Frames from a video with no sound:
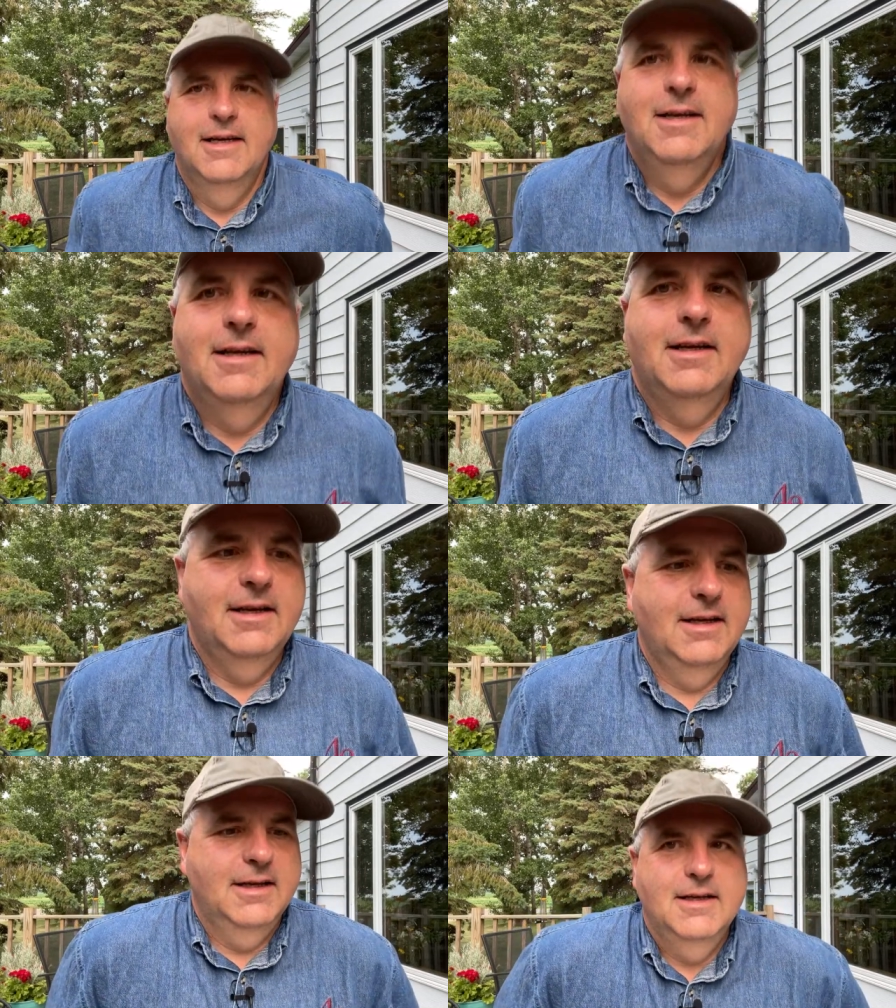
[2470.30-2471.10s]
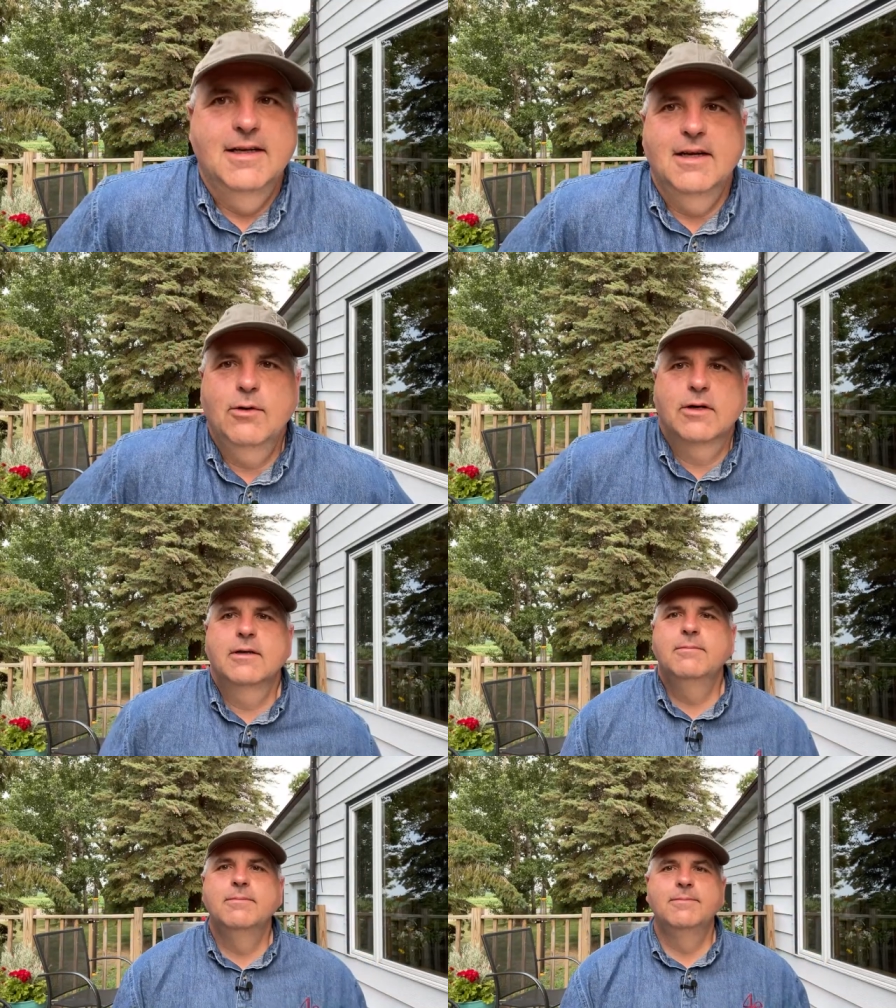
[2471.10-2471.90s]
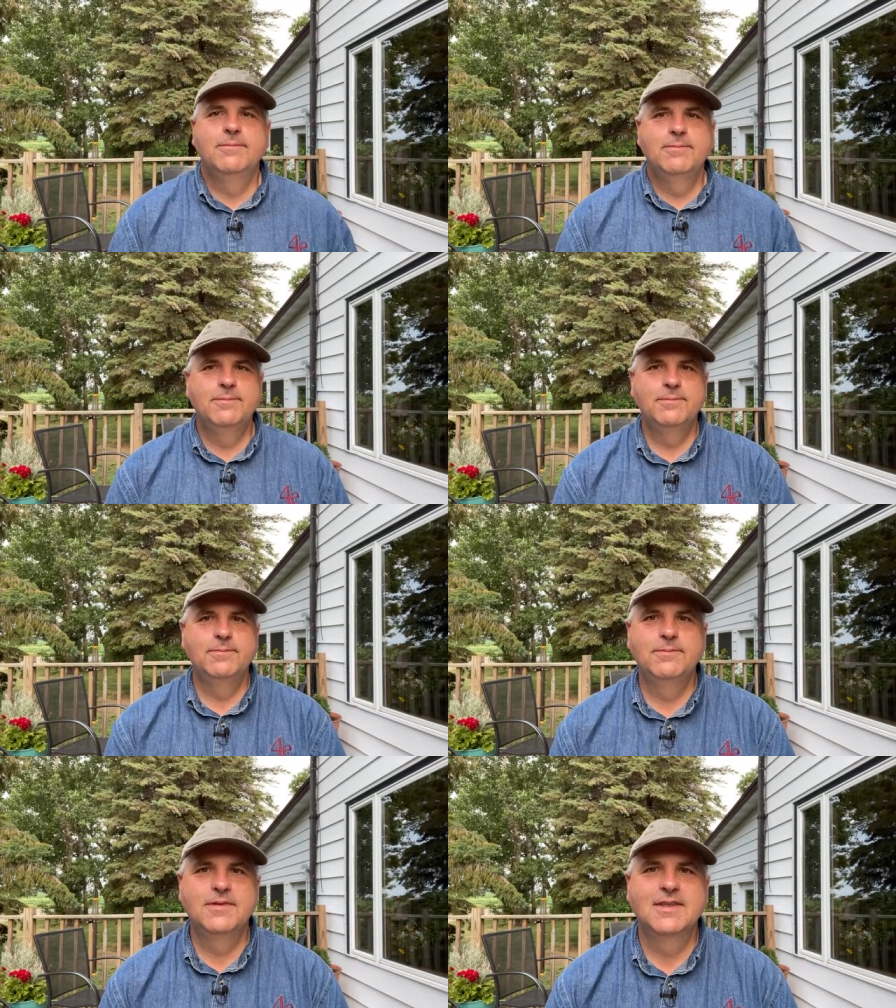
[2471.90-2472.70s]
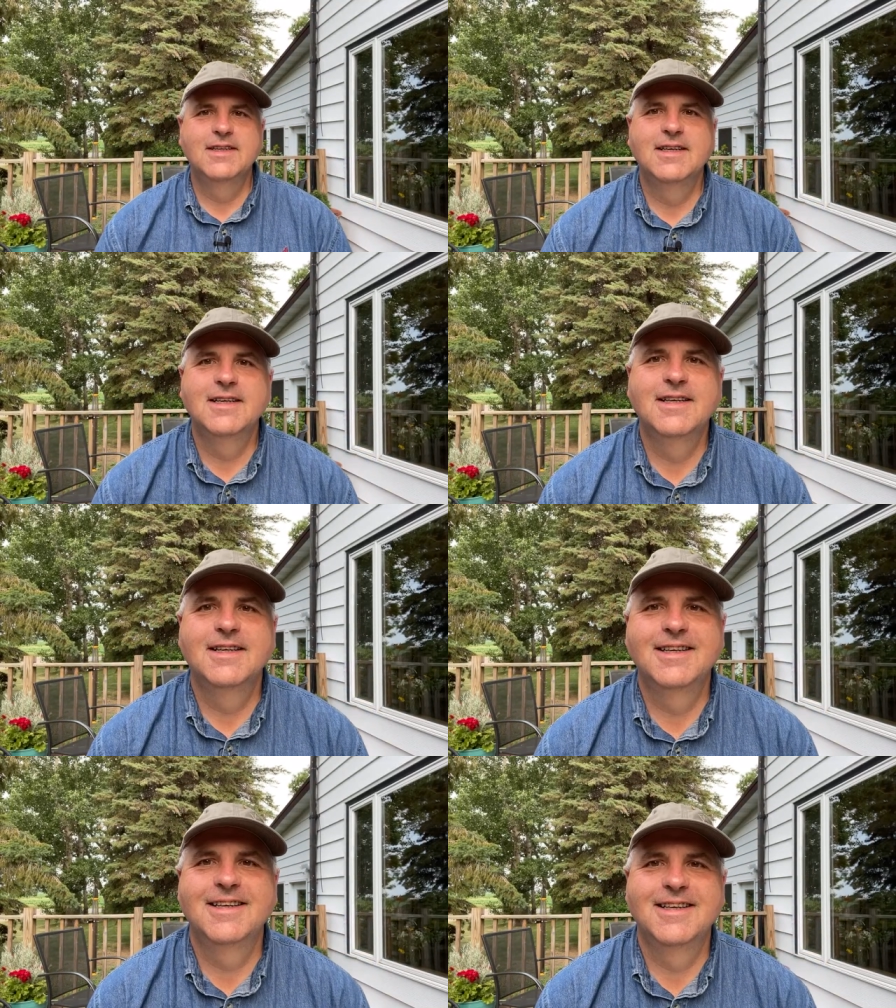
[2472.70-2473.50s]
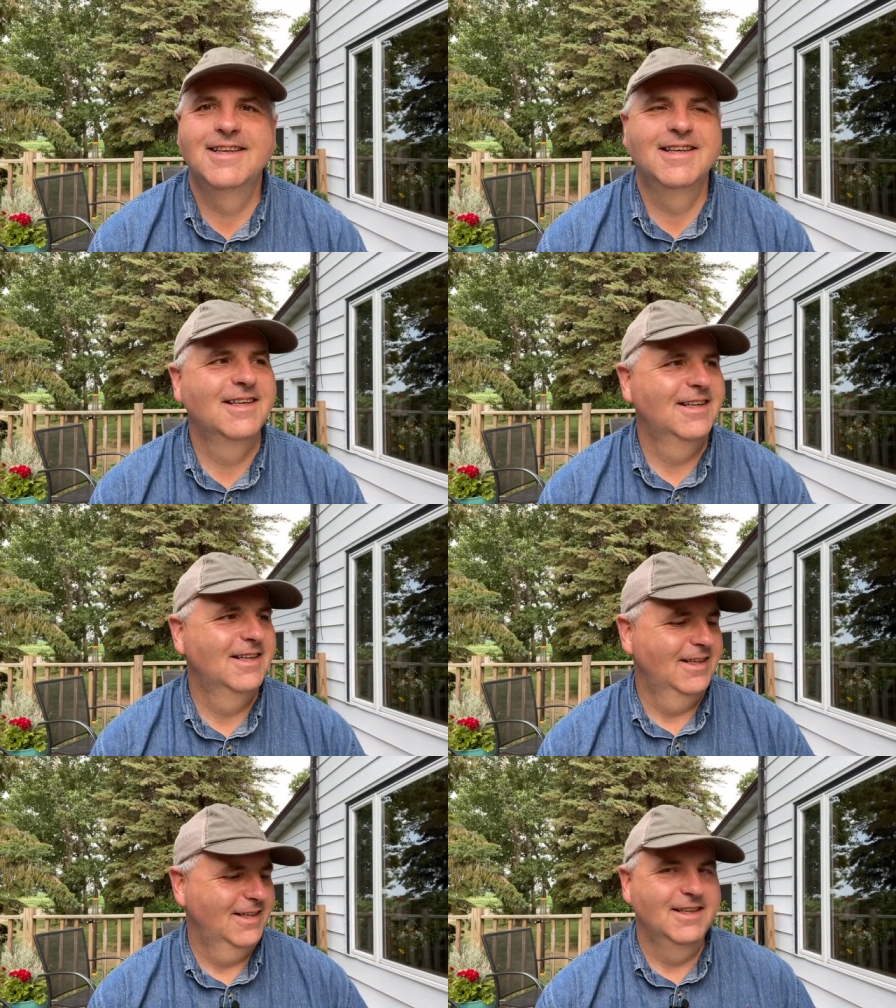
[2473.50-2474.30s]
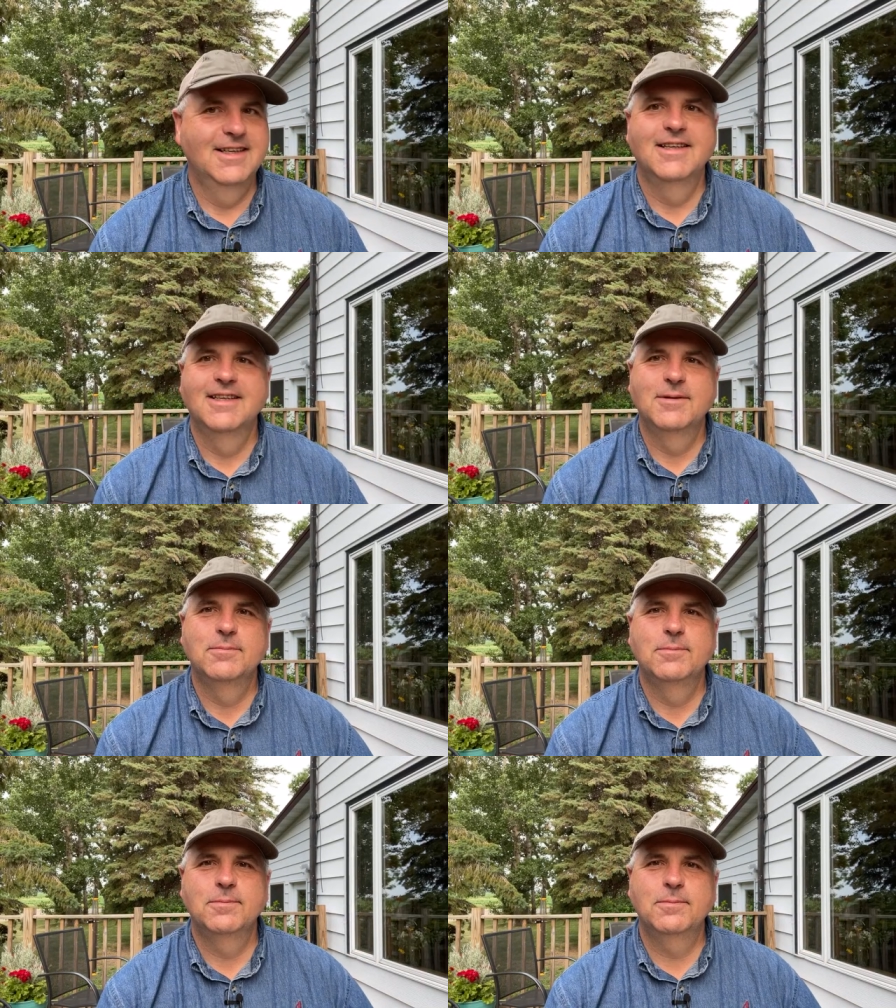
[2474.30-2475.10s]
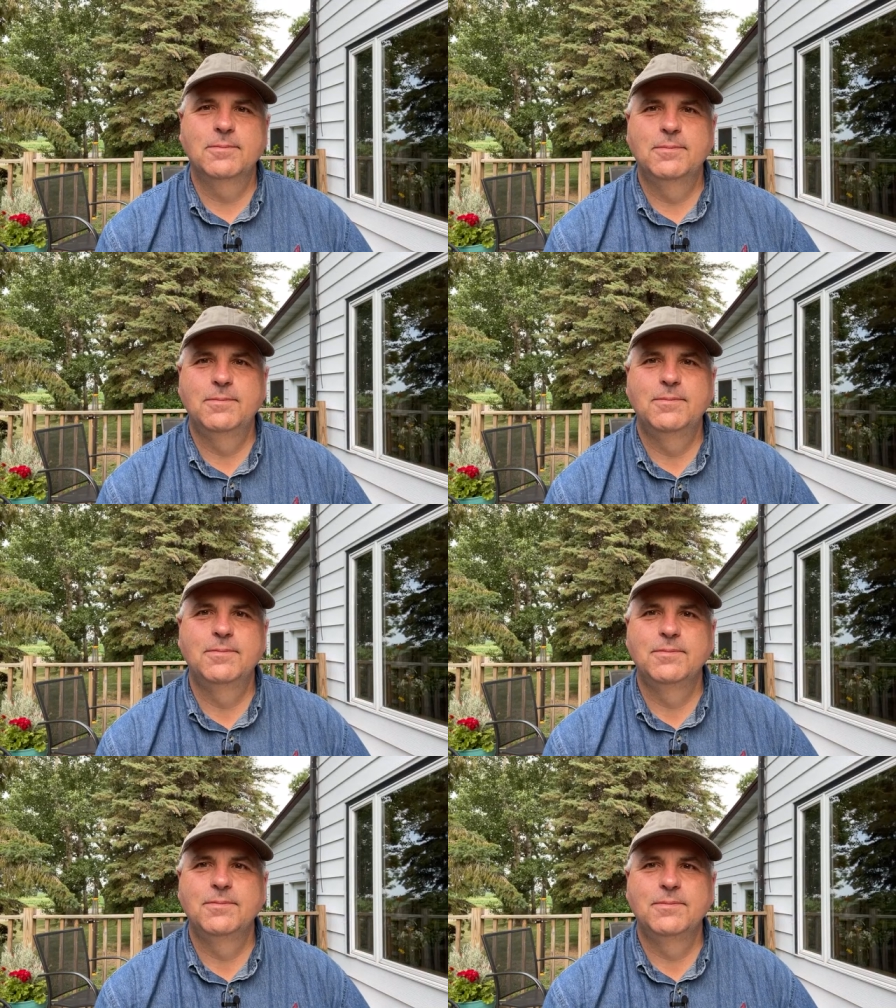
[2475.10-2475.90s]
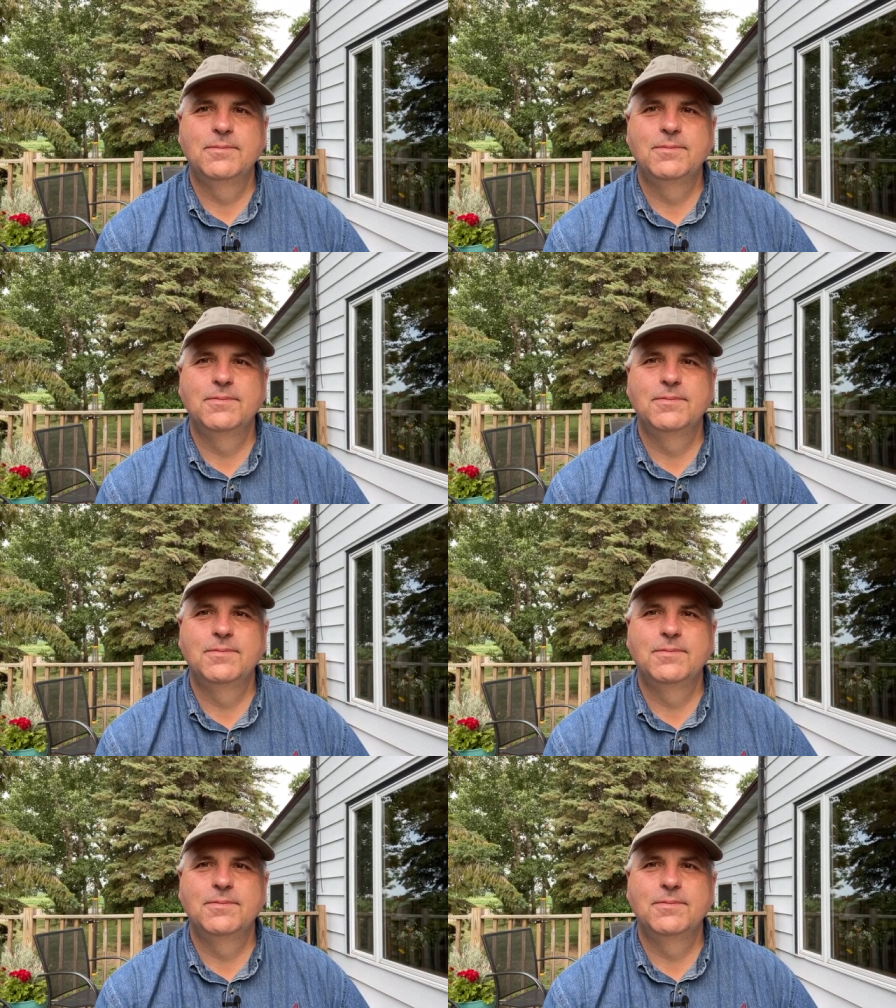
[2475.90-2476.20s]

UK, and we've got the Middle East, and we've got, I